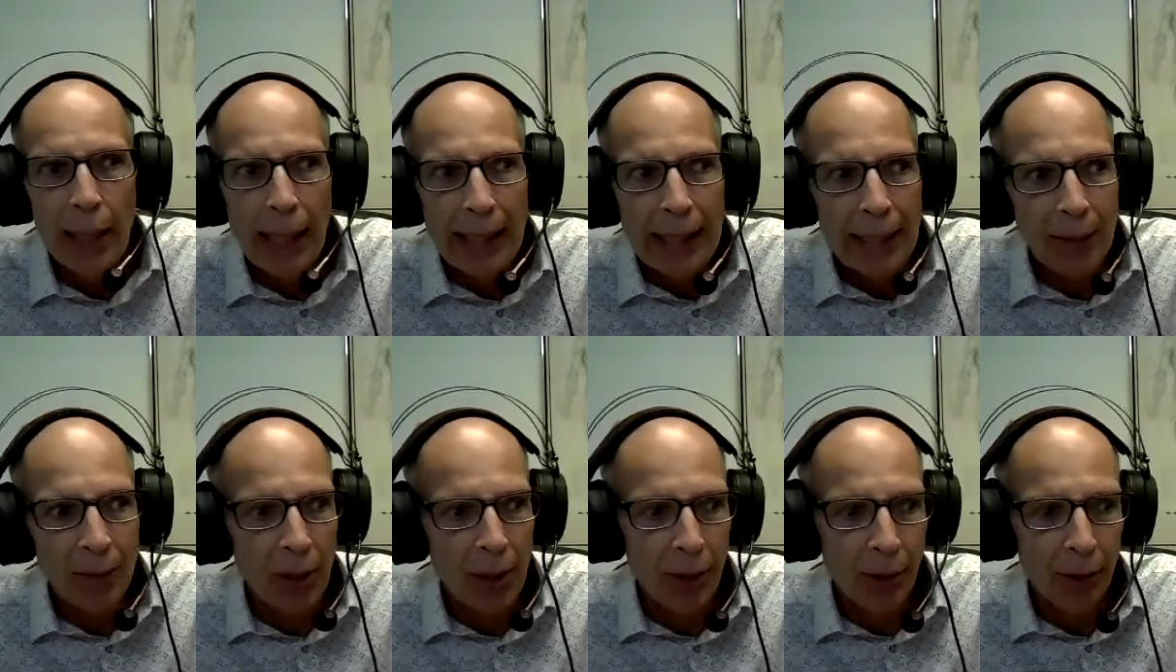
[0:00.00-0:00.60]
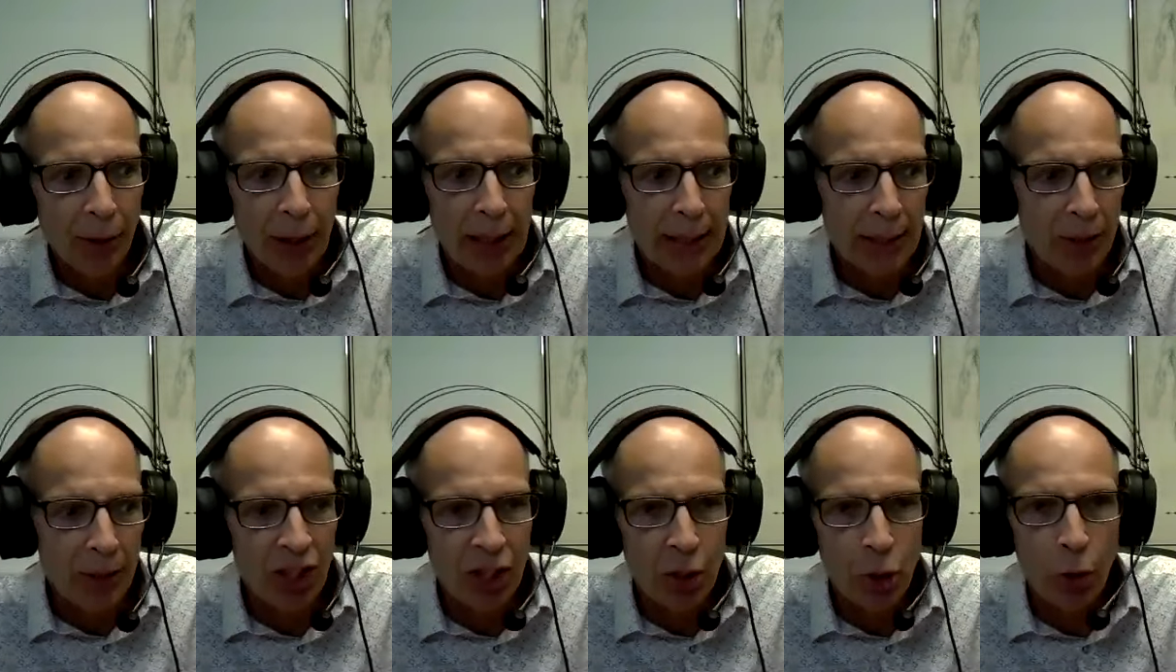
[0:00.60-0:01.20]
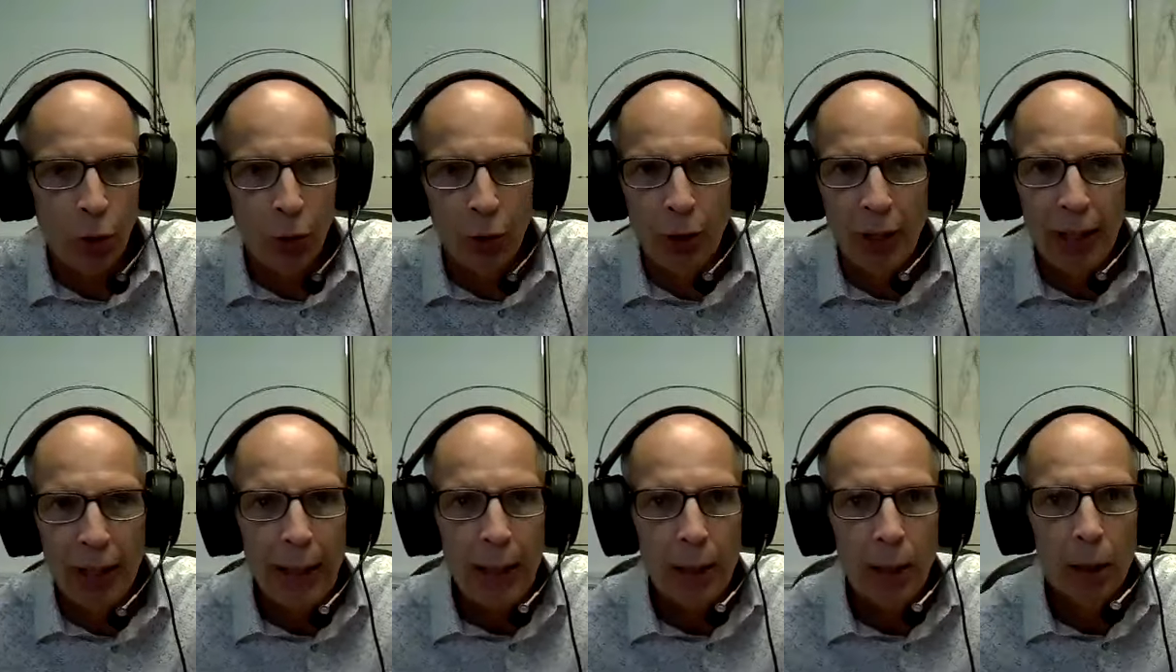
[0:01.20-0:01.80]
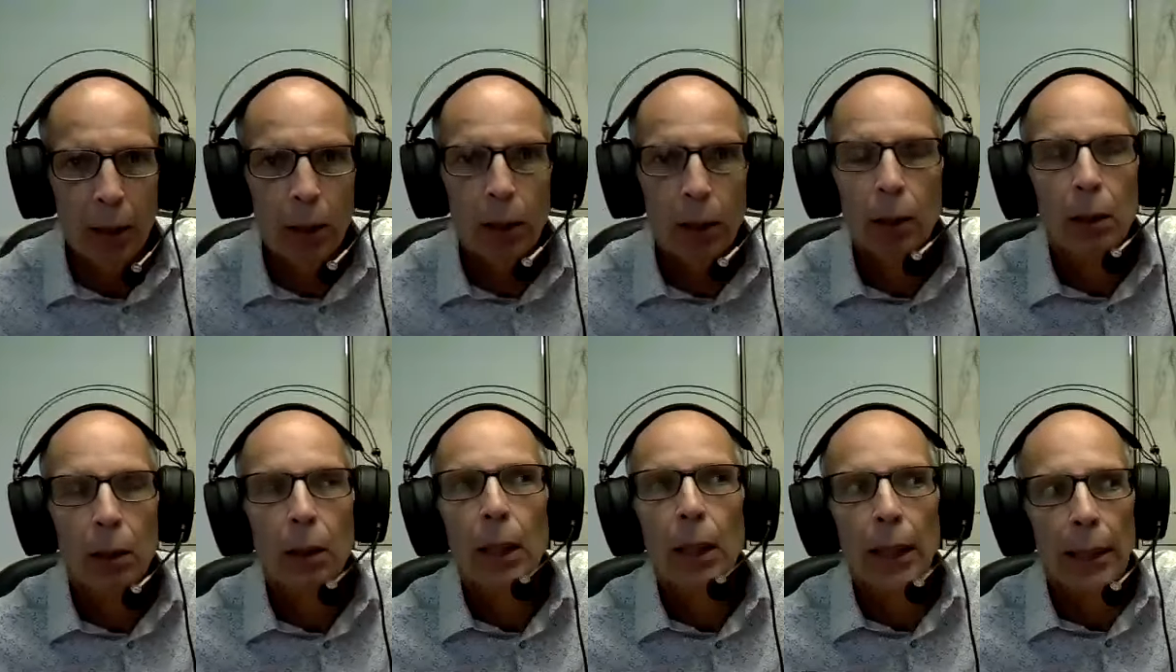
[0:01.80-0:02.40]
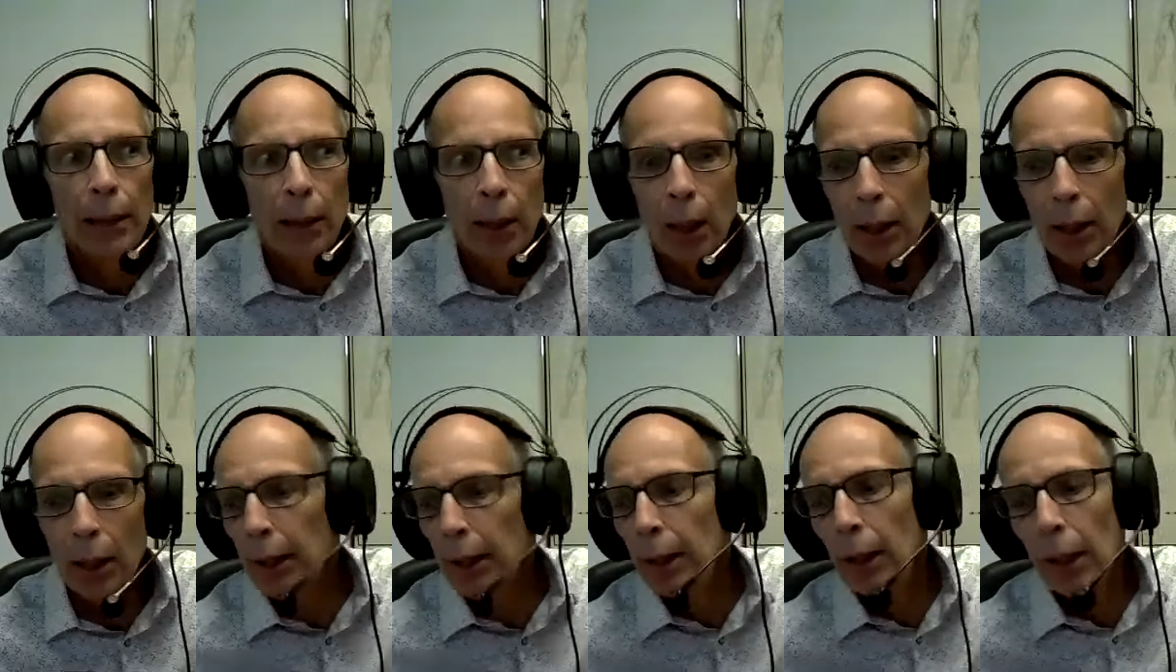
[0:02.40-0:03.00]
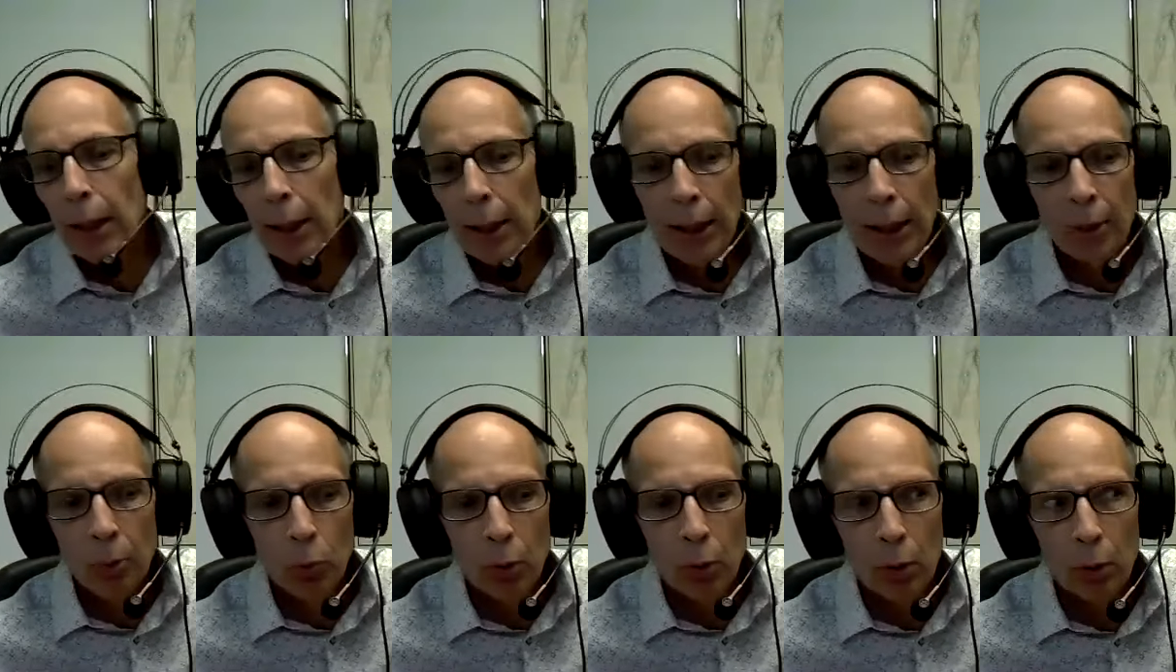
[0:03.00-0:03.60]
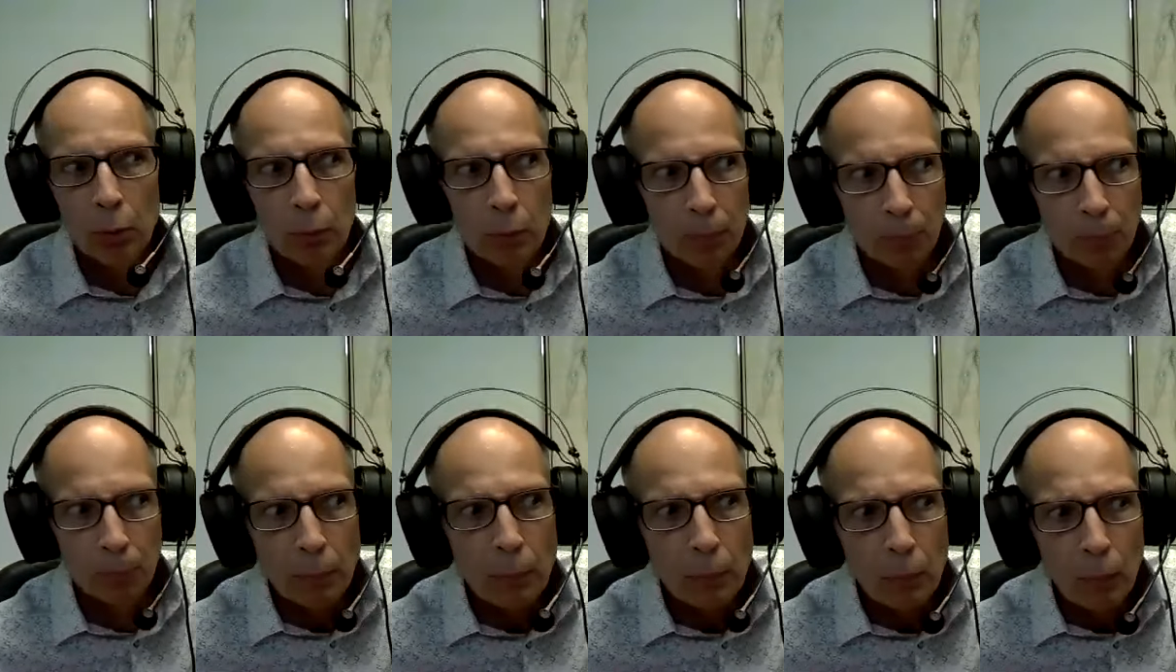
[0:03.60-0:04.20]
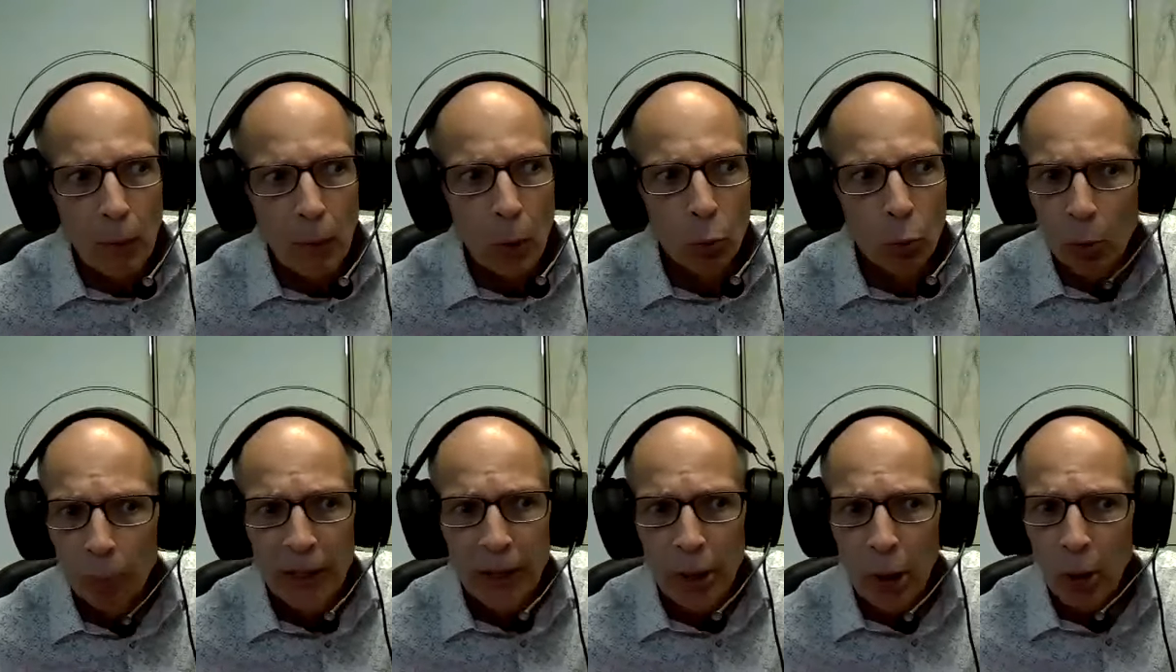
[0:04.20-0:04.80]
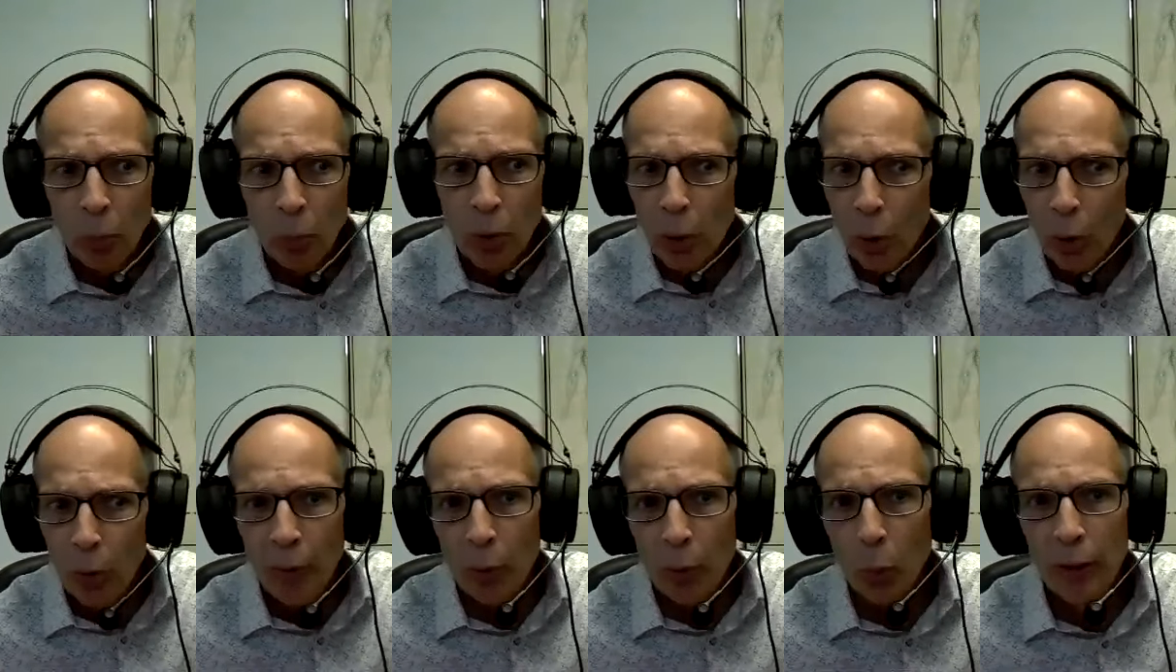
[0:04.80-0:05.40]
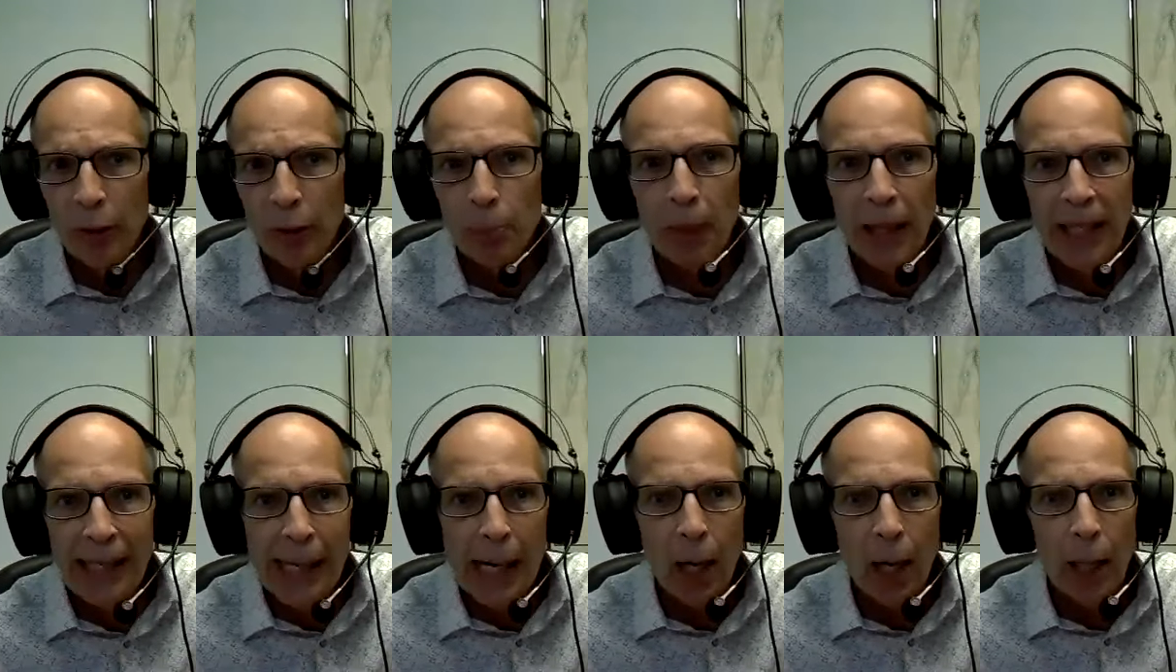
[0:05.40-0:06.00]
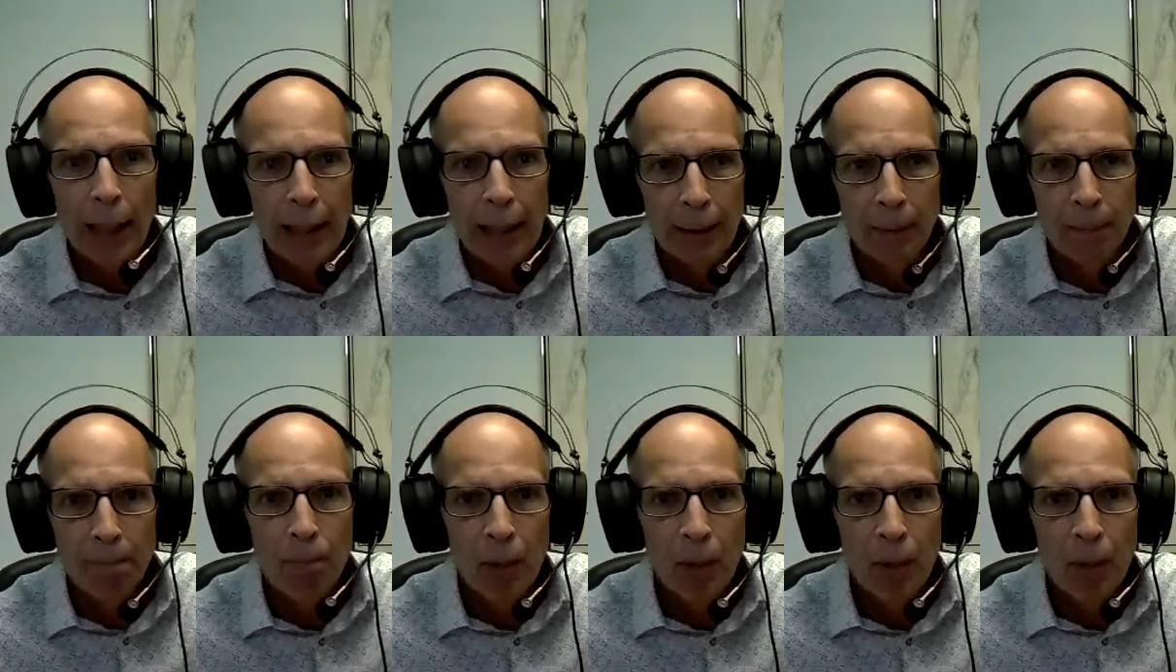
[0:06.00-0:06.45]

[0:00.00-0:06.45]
I get there at 6:30 at night, and then we'll be done with all the work by 9.